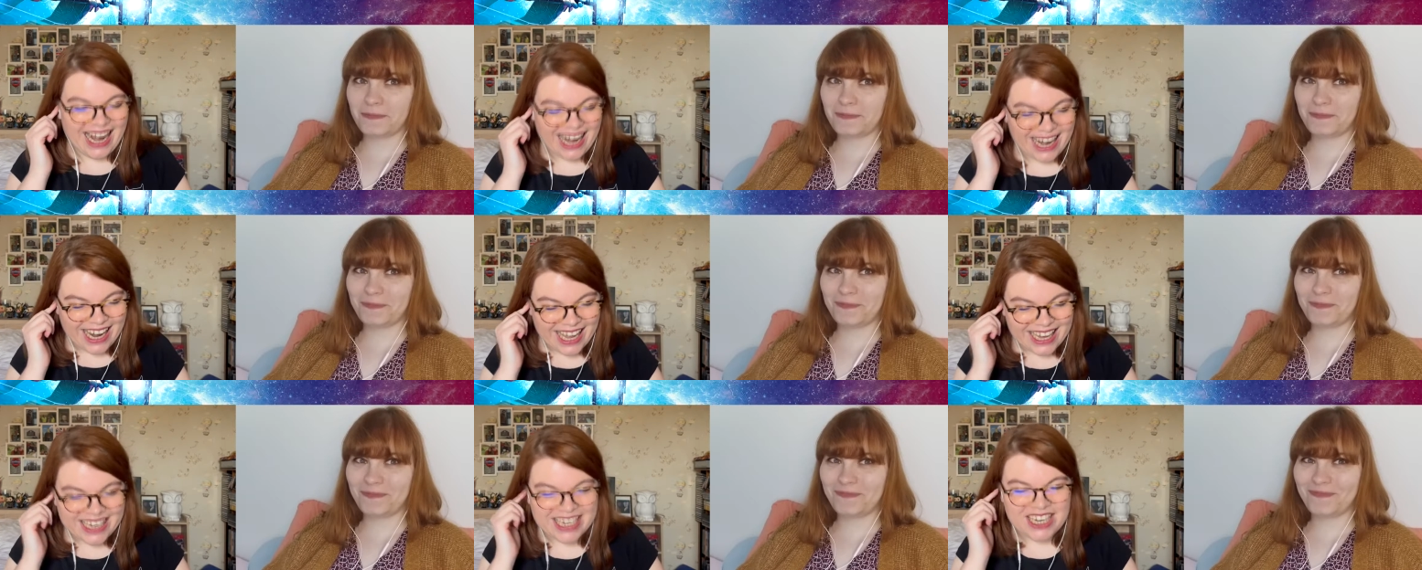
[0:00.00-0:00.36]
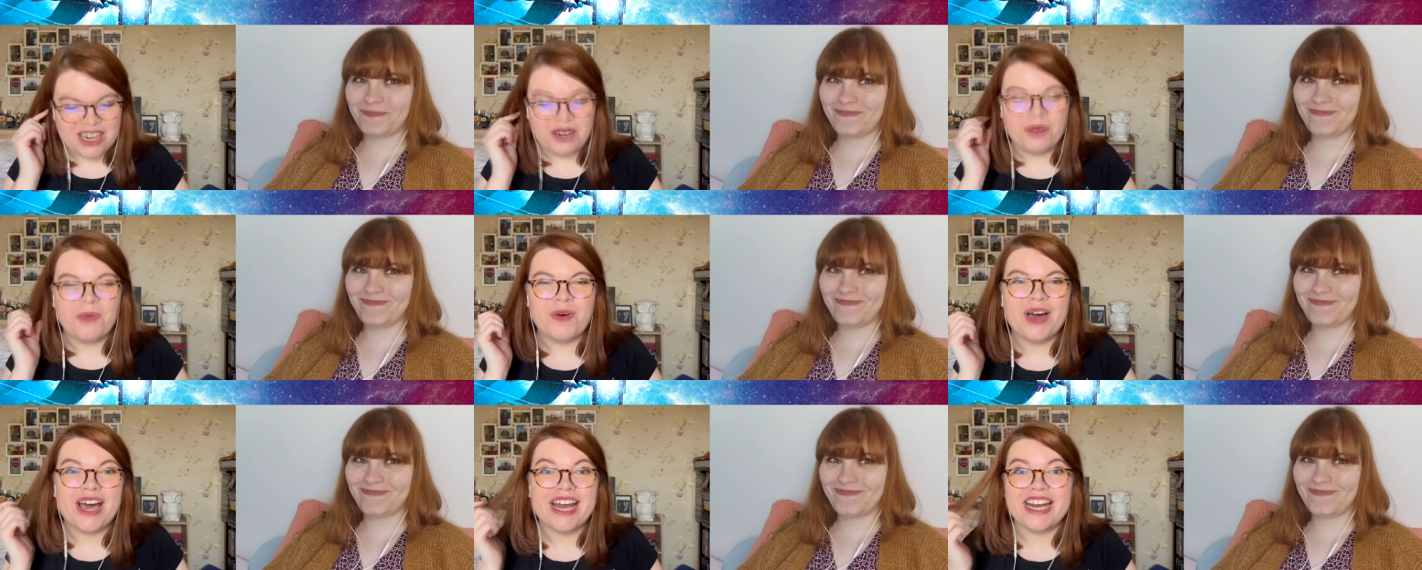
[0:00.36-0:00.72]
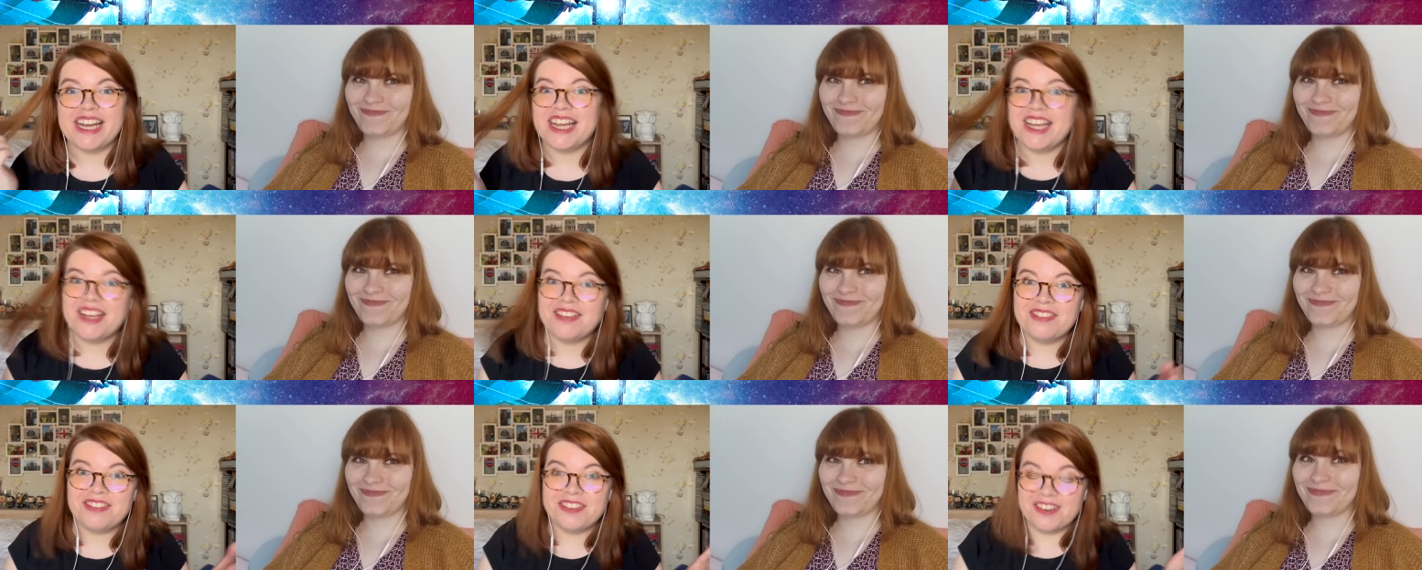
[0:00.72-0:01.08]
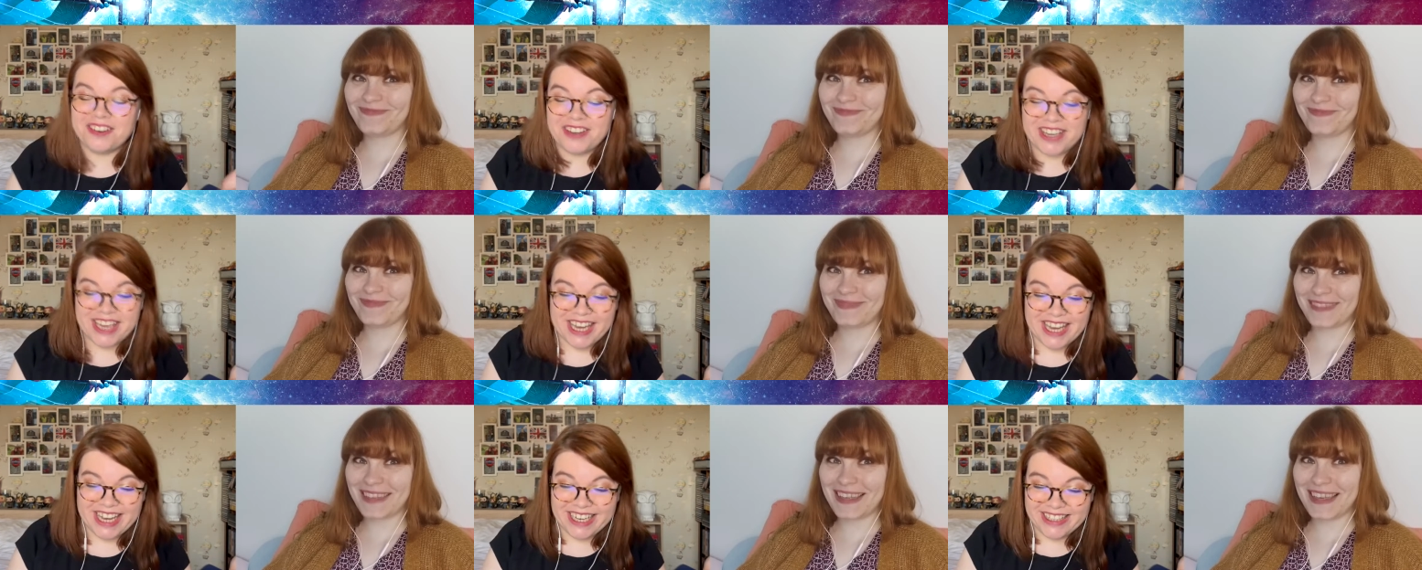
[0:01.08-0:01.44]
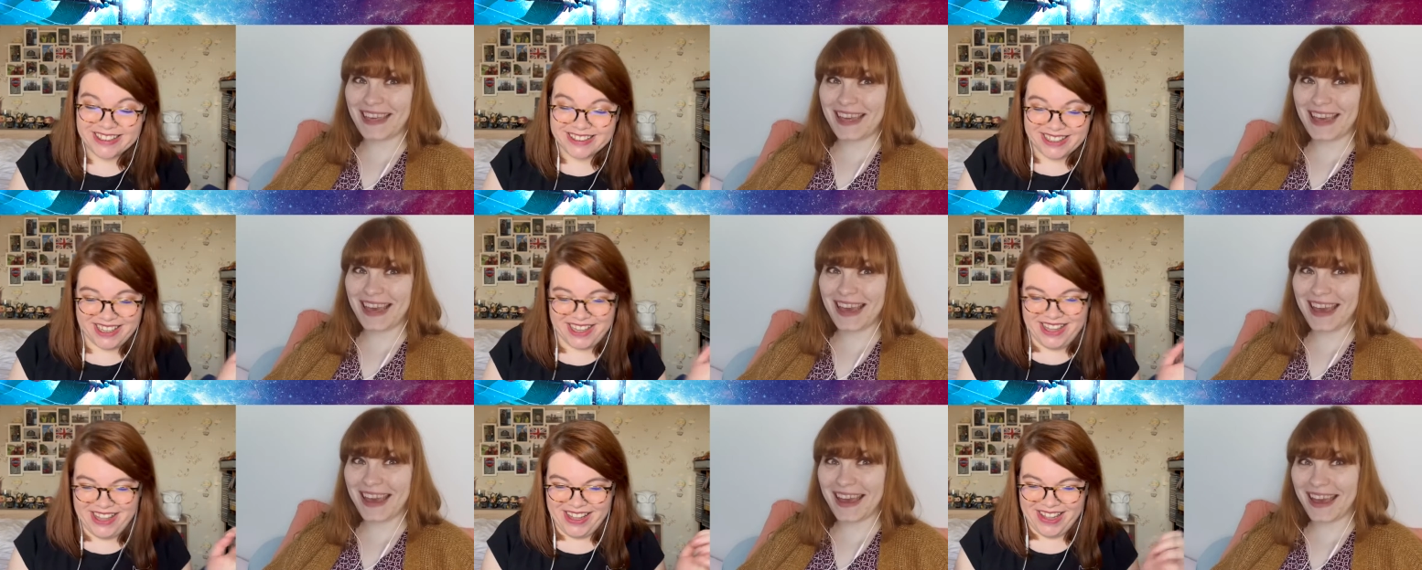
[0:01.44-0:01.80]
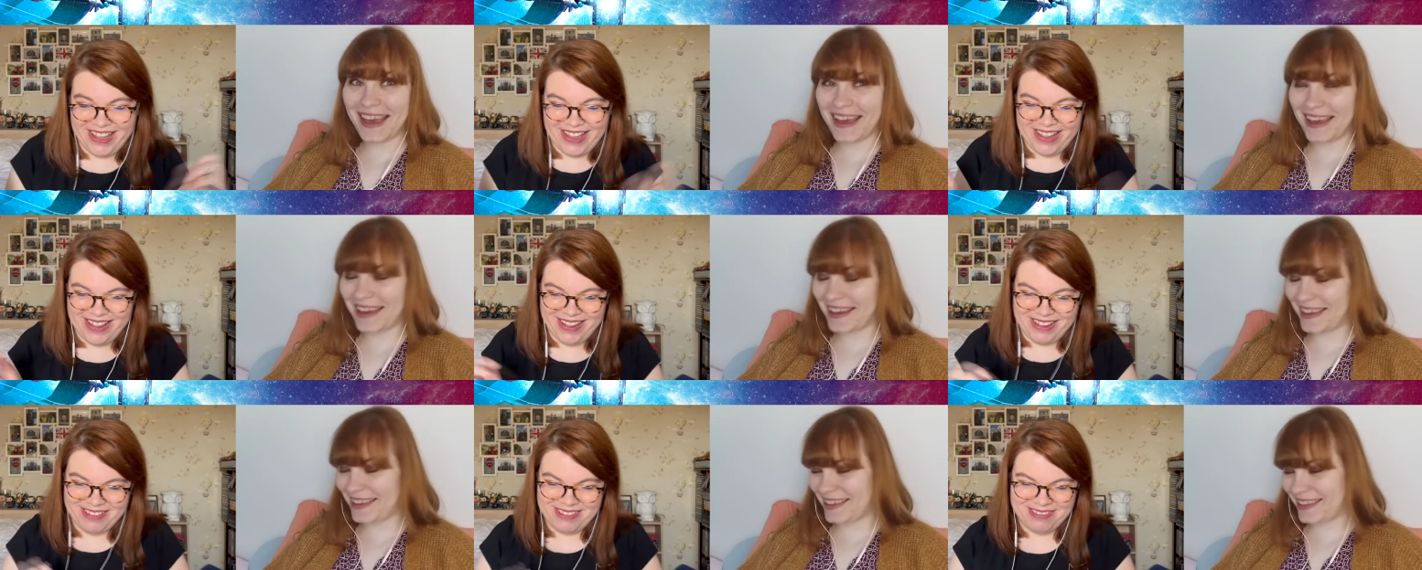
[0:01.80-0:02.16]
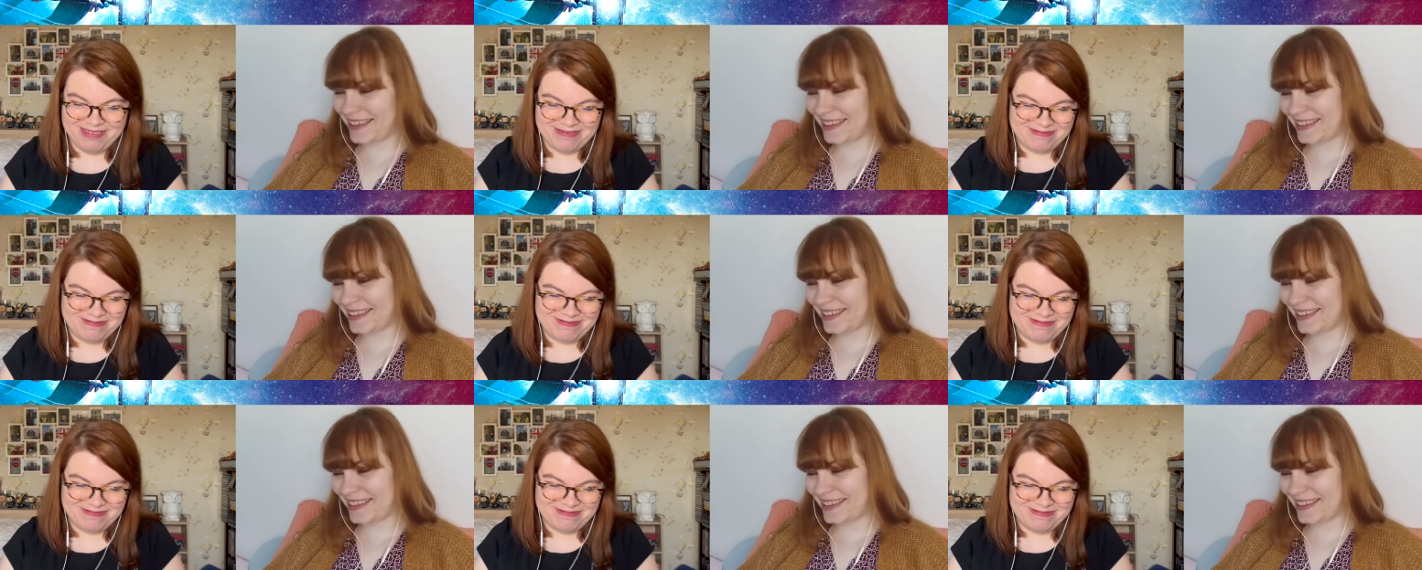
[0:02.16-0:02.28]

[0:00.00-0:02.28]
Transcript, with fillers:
Speaker 1: like in What If again. Yeah.